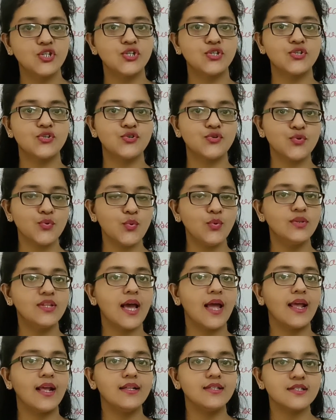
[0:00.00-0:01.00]
through
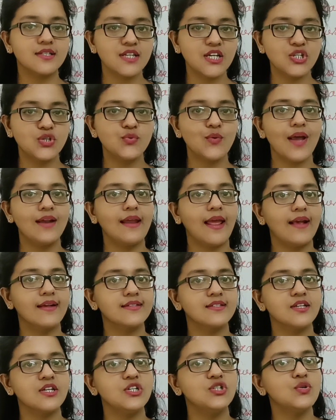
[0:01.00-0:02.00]
the in situ and
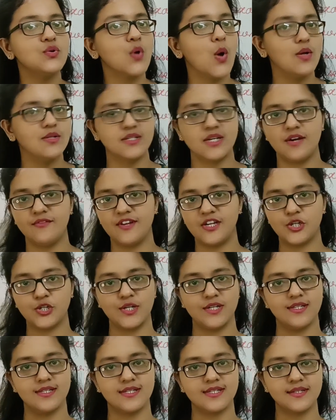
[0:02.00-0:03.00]
ex situ
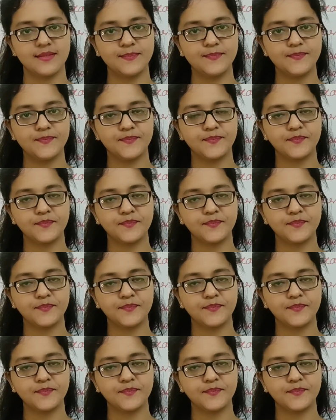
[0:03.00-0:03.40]
conservations.